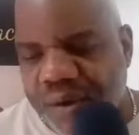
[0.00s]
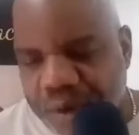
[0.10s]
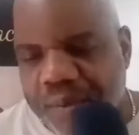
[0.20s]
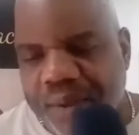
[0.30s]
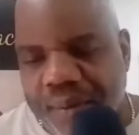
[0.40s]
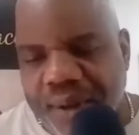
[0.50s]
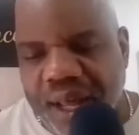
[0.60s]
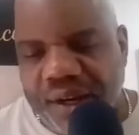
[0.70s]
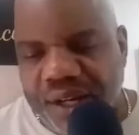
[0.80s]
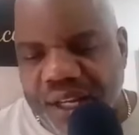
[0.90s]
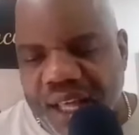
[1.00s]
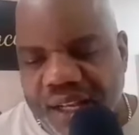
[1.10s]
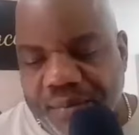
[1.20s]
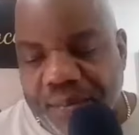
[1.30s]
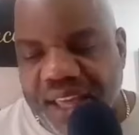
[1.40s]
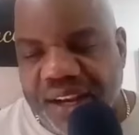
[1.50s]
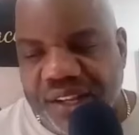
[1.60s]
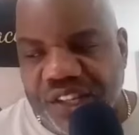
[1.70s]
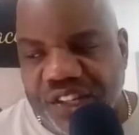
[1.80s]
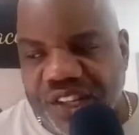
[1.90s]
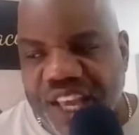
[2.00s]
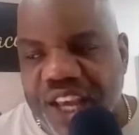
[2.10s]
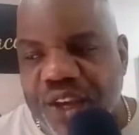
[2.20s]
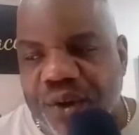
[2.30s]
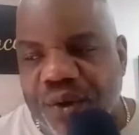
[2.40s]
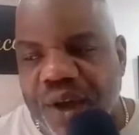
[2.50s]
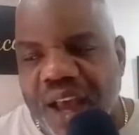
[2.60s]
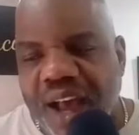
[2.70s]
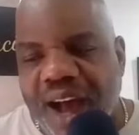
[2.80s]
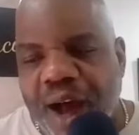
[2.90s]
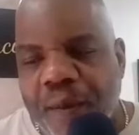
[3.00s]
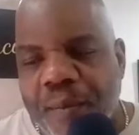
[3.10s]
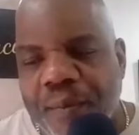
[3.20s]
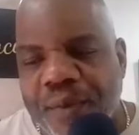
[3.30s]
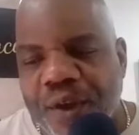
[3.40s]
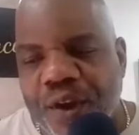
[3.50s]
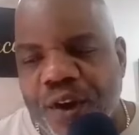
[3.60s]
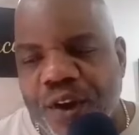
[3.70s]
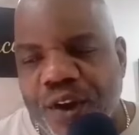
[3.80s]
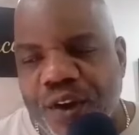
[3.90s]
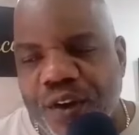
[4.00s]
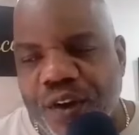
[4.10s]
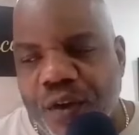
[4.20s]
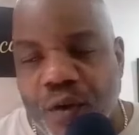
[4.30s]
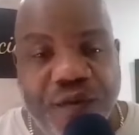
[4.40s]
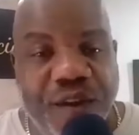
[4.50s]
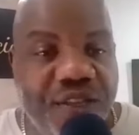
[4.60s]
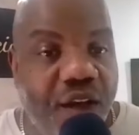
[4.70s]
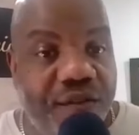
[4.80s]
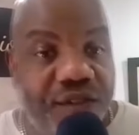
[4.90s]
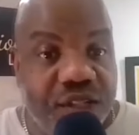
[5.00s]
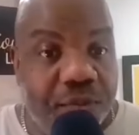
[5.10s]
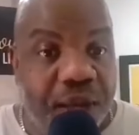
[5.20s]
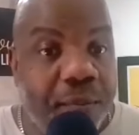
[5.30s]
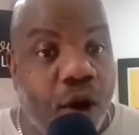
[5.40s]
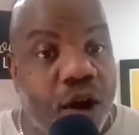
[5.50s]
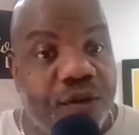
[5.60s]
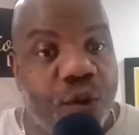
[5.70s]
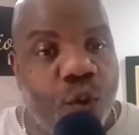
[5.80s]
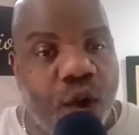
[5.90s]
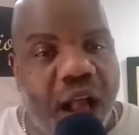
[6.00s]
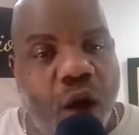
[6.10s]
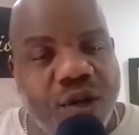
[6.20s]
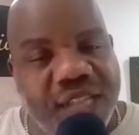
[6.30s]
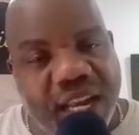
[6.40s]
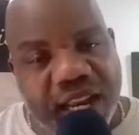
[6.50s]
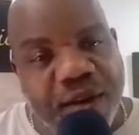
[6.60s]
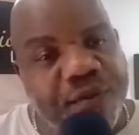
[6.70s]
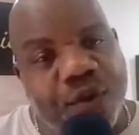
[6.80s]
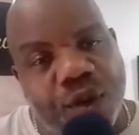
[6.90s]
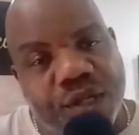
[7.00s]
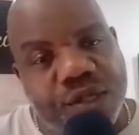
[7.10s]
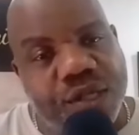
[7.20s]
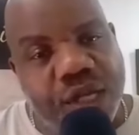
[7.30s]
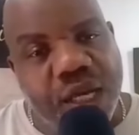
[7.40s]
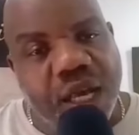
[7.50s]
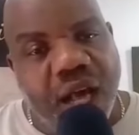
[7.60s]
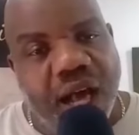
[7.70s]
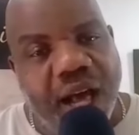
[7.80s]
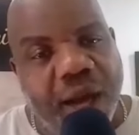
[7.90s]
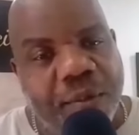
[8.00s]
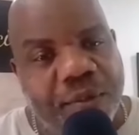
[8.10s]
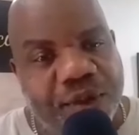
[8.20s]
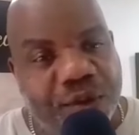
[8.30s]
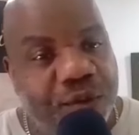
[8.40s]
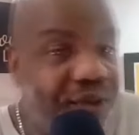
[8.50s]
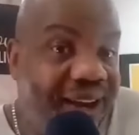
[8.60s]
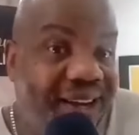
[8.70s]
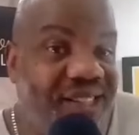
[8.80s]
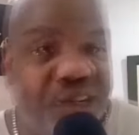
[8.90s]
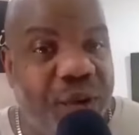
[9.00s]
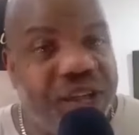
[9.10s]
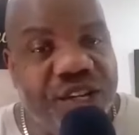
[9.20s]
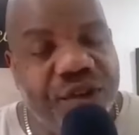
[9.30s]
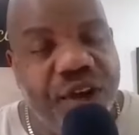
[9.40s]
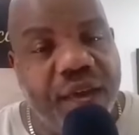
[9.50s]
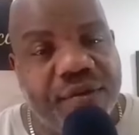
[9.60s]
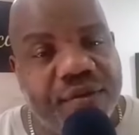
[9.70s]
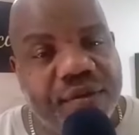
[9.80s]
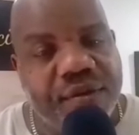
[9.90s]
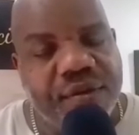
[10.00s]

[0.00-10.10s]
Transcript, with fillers: I'm, I'm glad you did that, made that distinction. Thank you. Um, your your your faith obviously is a big part of your work. How has that influenced um, the I guess the direction of your life?